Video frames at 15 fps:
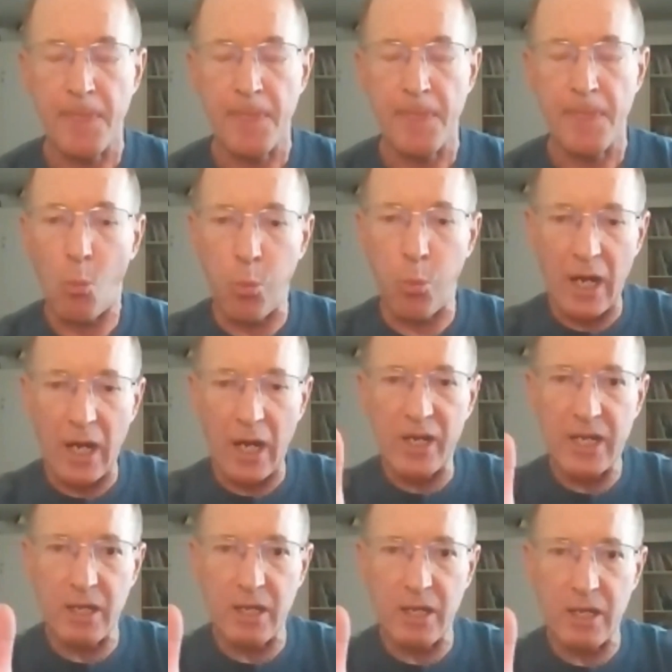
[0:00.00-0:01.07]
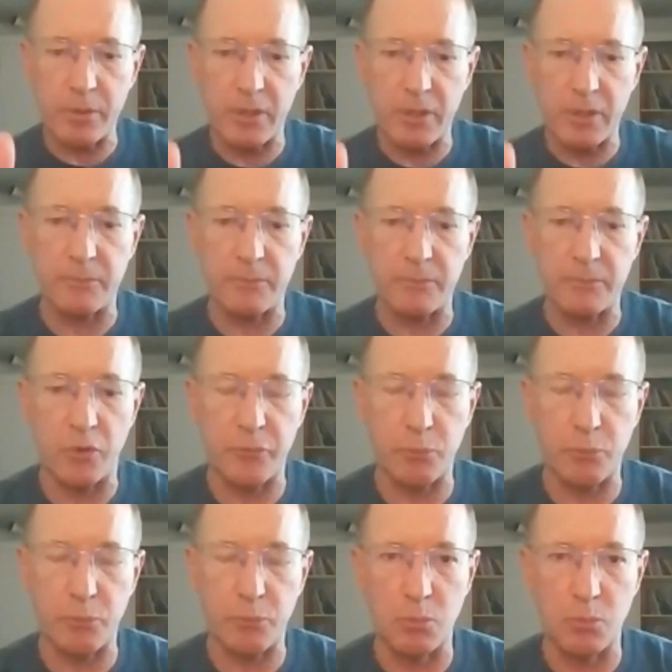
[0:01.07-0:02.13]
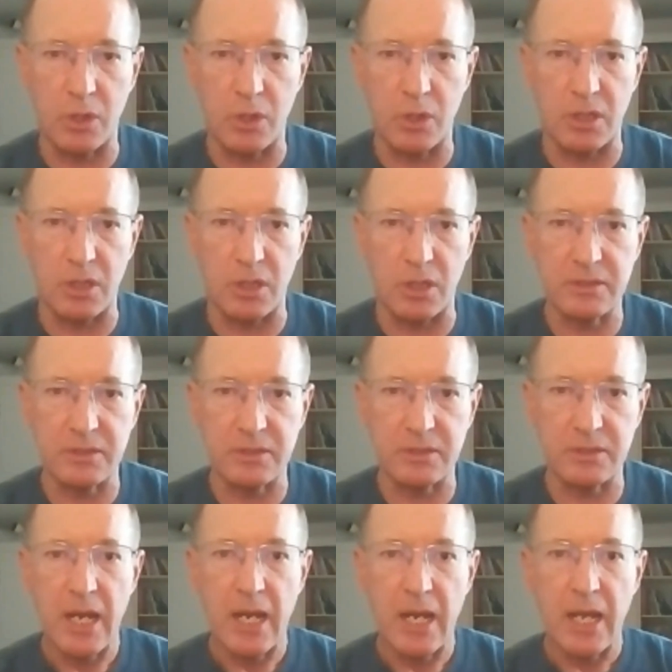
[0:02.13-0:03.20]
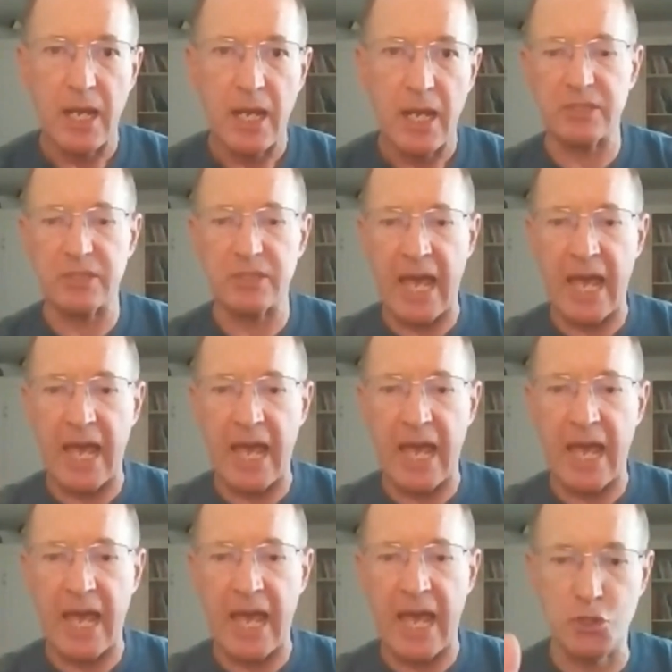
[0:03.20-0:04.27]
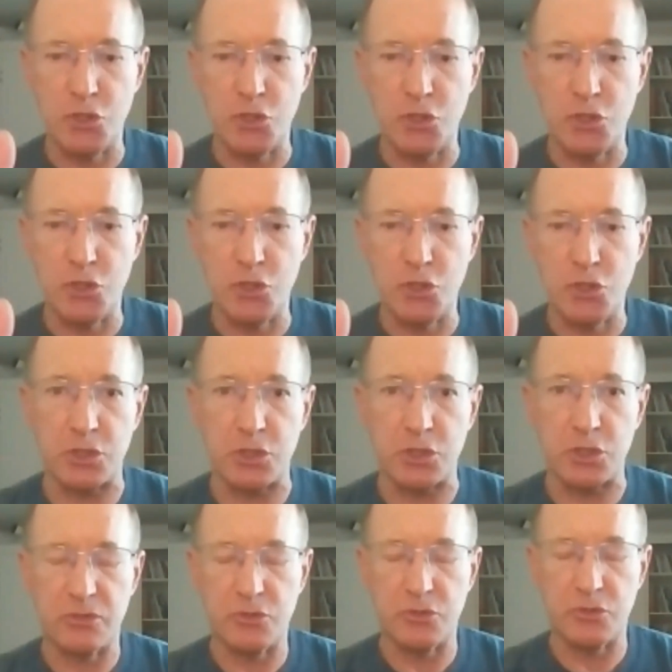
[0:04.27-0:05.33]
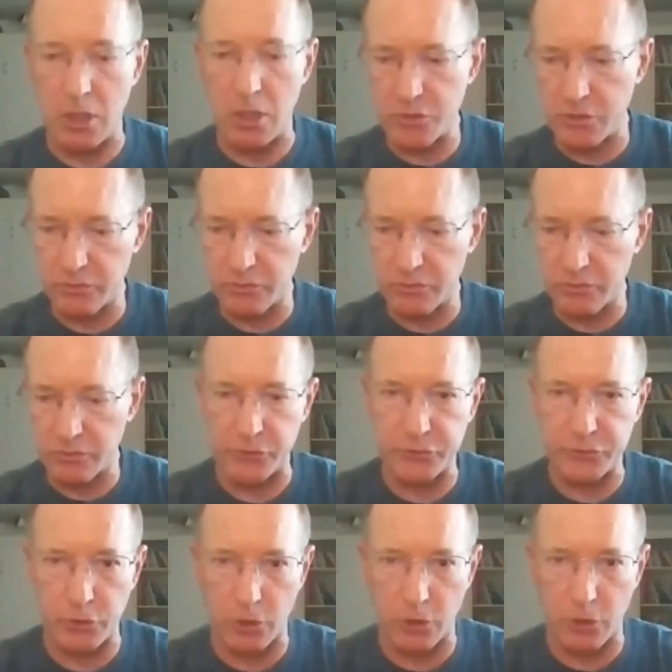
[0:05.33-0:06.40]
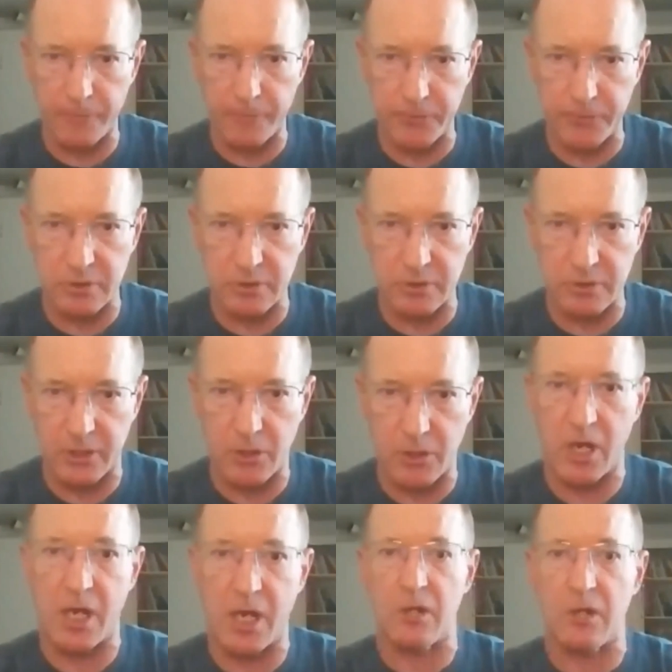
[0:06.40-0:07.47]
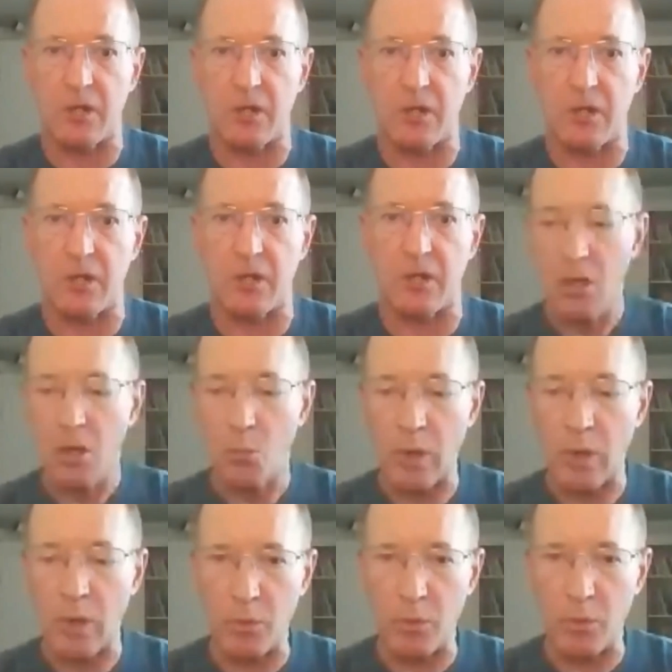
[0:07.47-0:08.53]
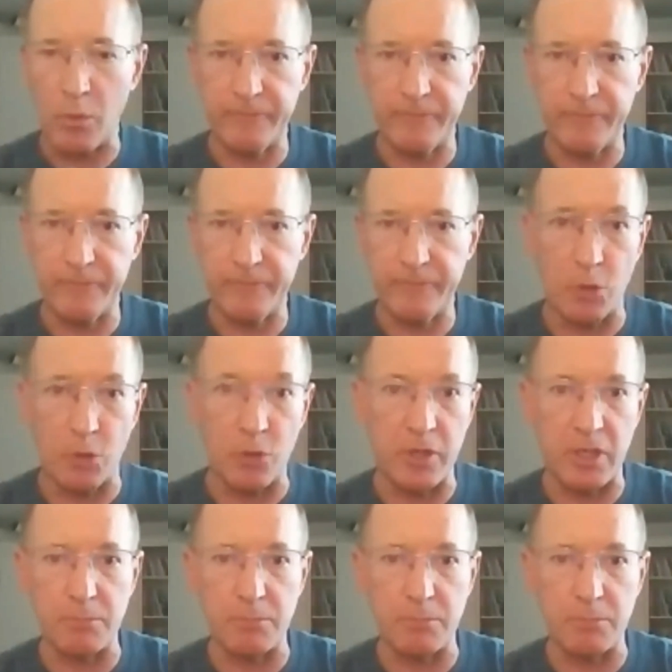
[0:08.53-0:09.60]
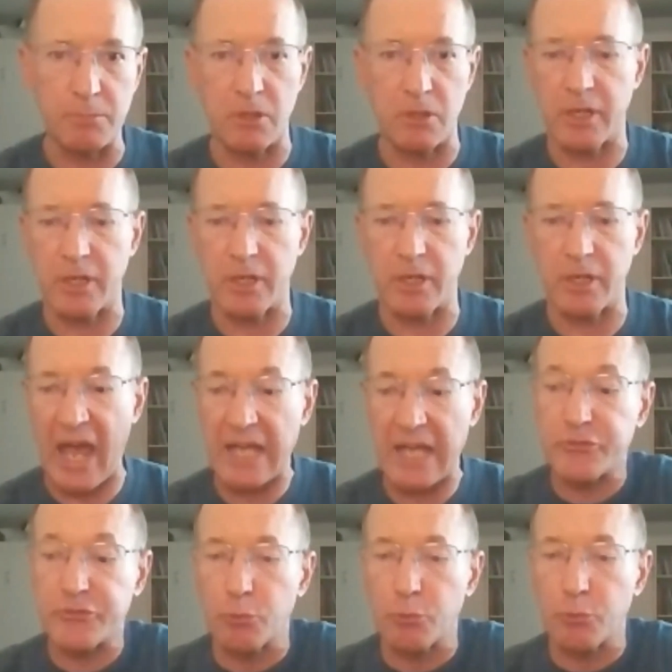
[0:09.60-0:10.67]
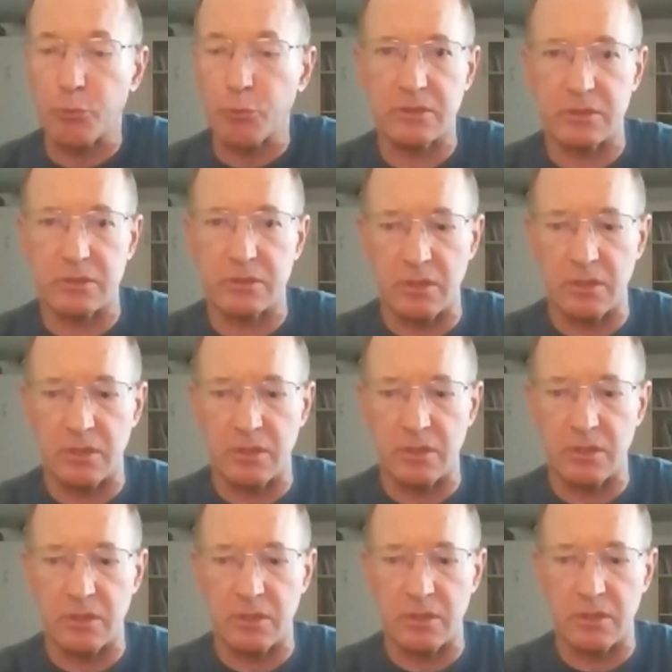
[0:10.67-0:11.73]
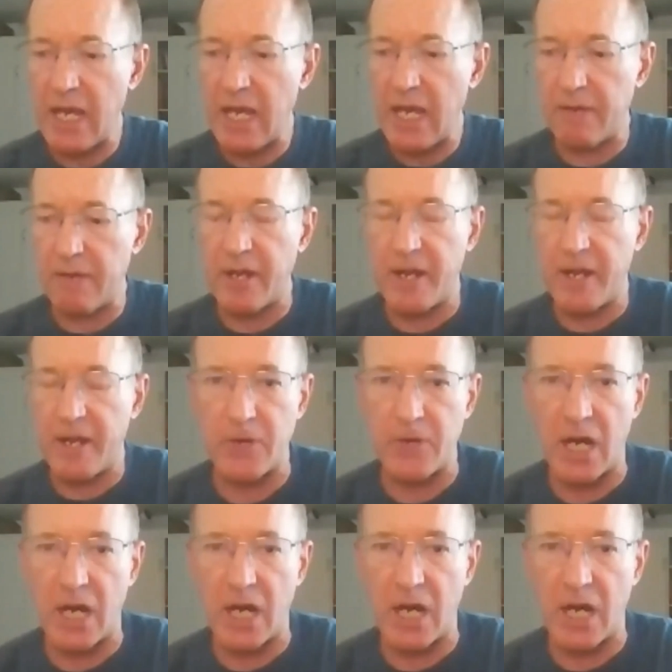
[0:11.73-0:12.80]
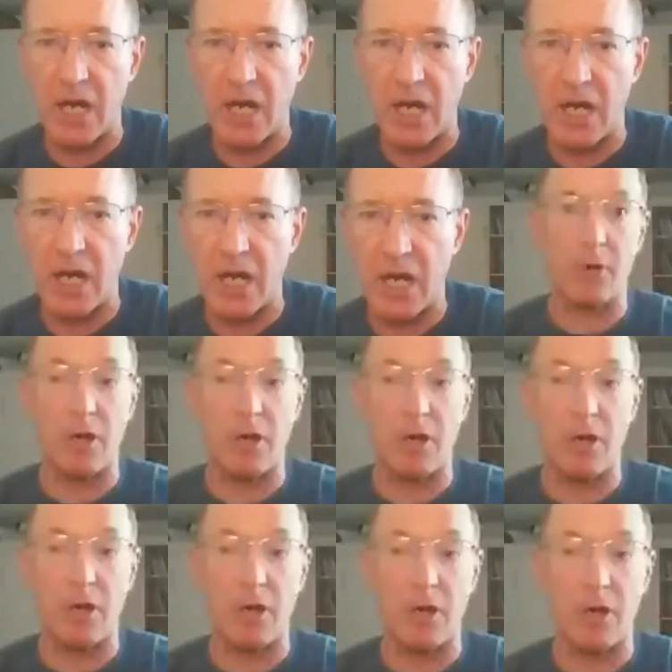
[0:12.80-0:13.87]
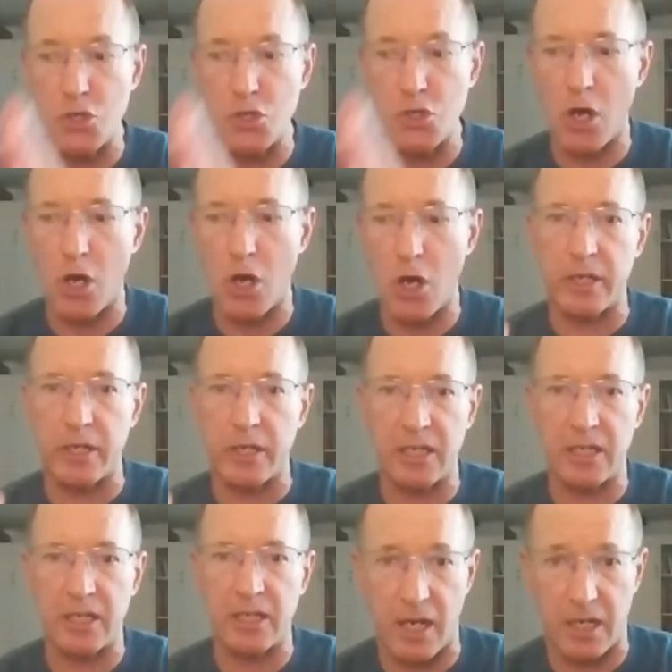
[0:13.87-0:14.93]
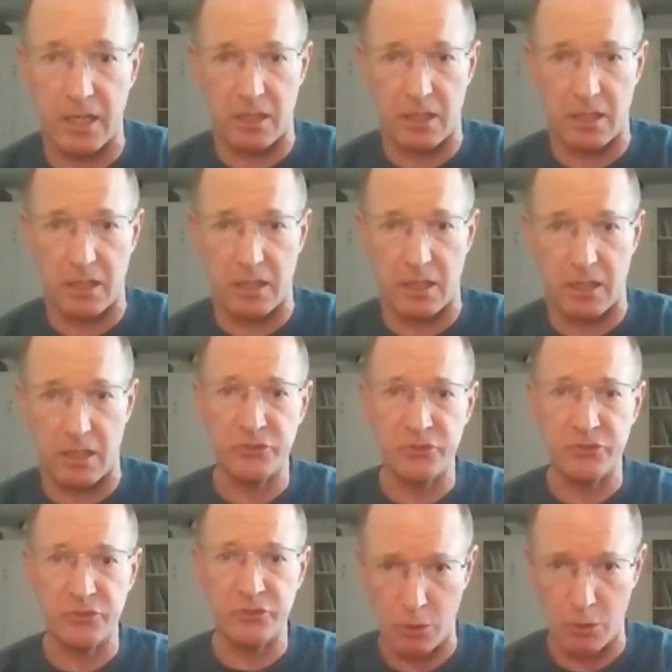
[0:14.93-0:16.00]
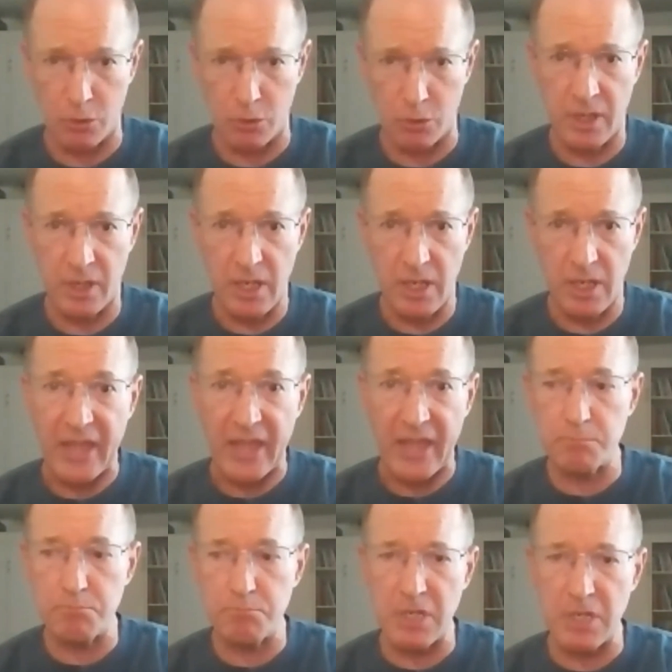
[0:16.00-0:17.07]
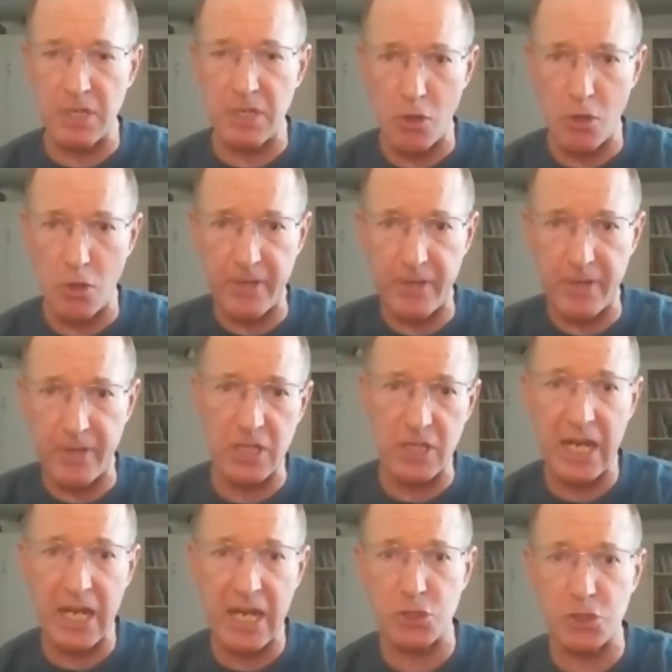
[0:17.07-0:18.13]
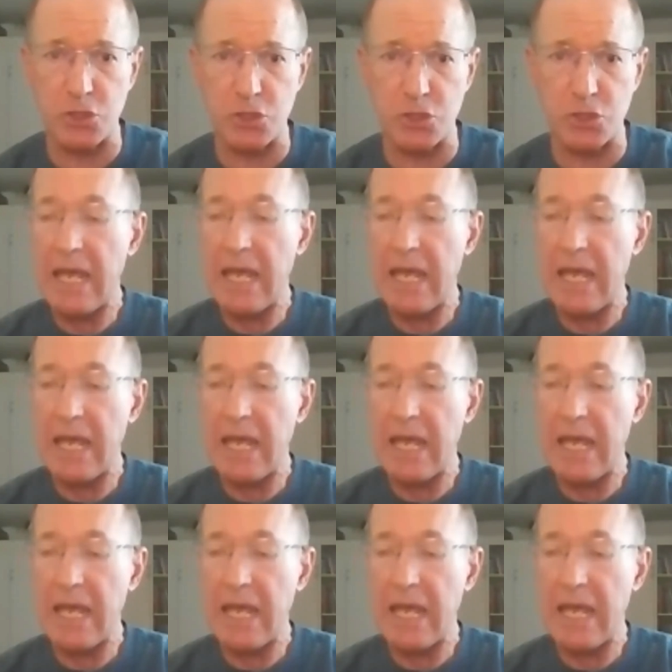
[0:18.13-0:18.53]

Where we have problems with wood walls is at junctions with the surface of the ground where we've got burning material. That's the reason we have a 5-foot gap of a non-igniting zone. That doesn't mean no vegetation.